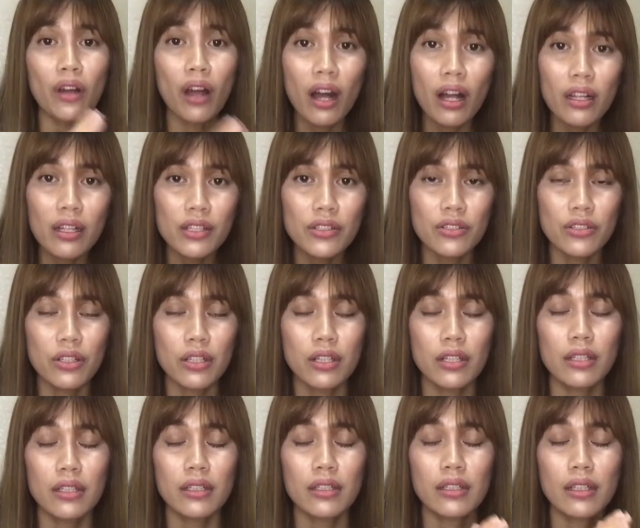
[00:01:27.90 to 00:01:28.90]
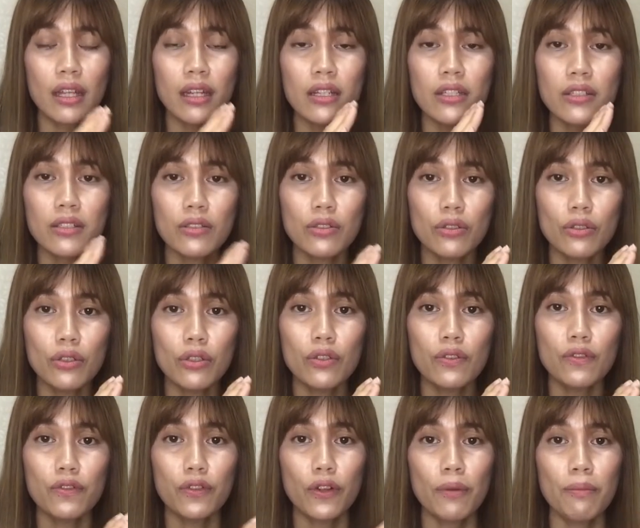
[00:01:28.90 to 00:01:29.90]
collagen that is good
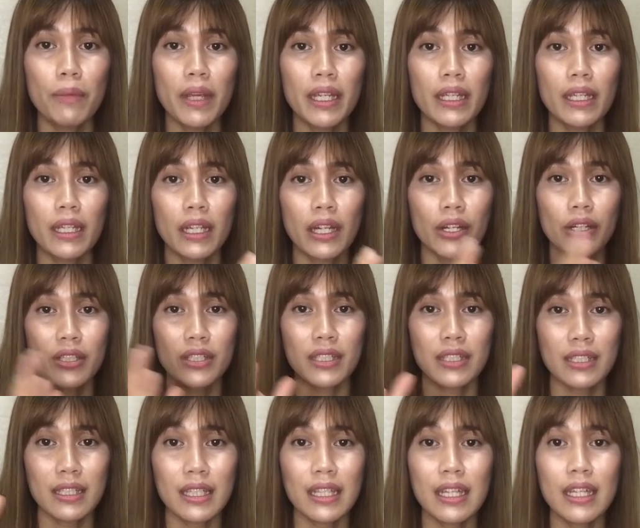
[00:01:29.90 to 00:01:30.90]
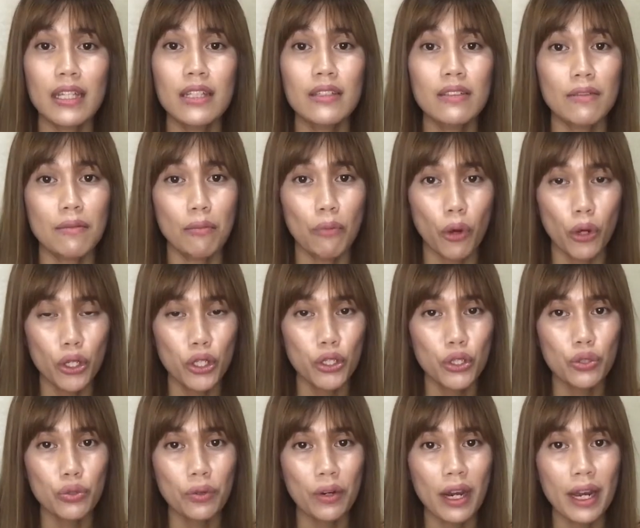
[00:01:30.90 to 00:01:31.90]
for making our skin
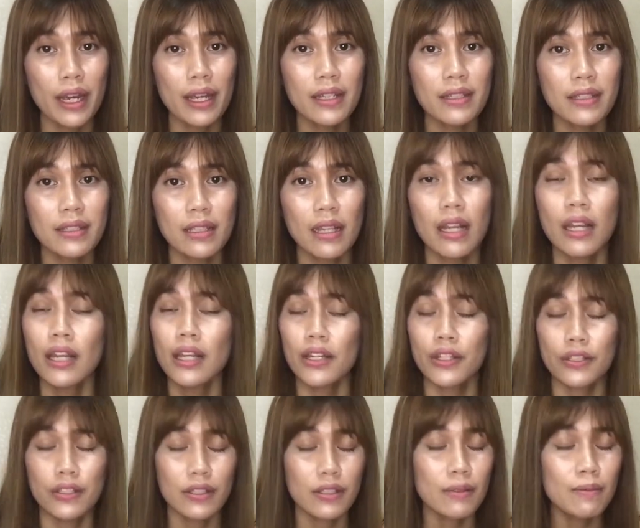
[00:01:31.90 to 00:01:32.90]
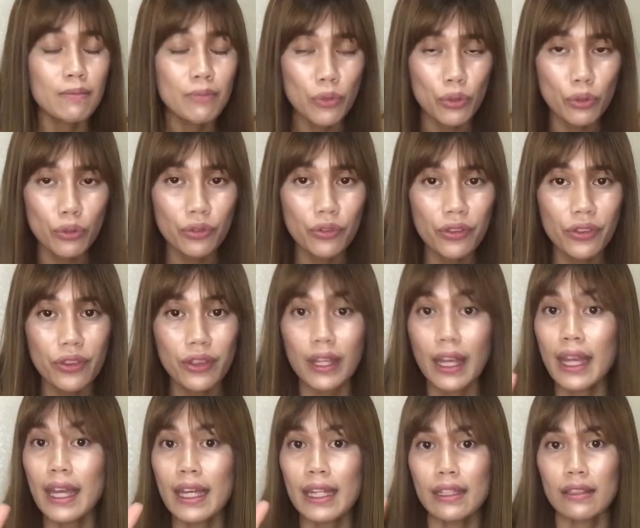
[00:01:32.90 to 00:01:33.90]
moisturize, smooth,
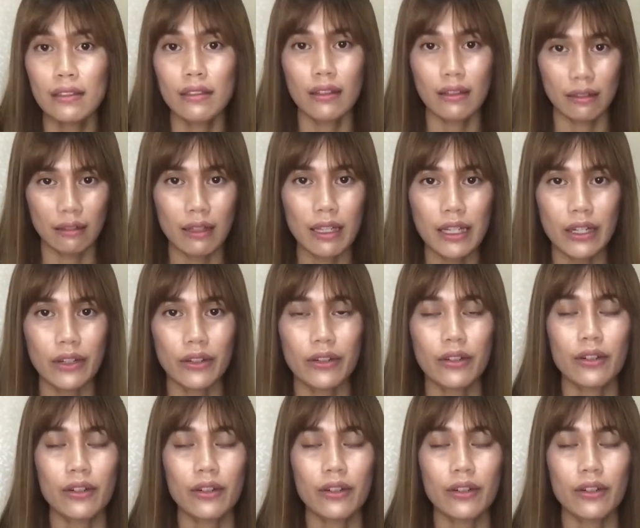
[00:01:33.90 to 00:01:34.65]
and clear.